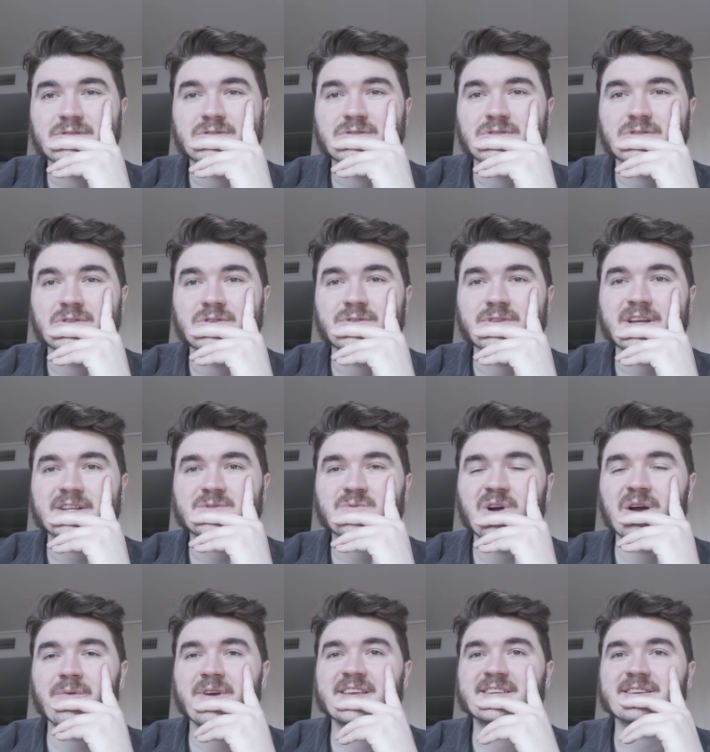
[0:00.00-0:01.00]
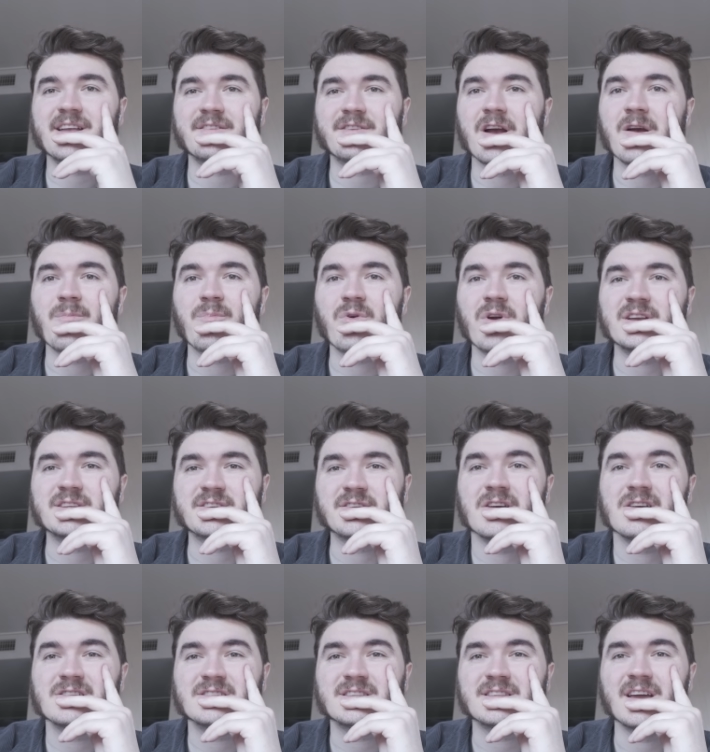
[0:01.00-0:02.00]
True. That's why we sent our
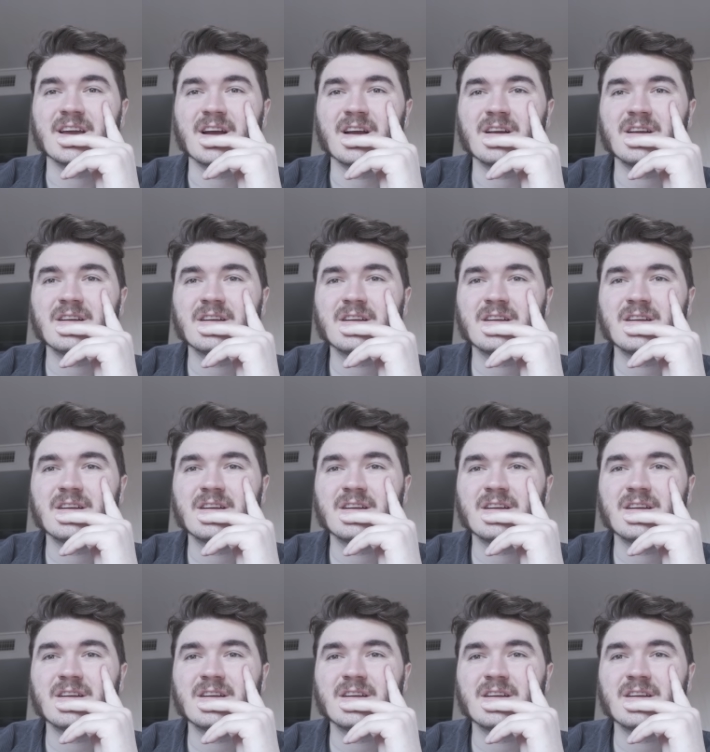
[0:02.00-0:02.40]
prisoners there.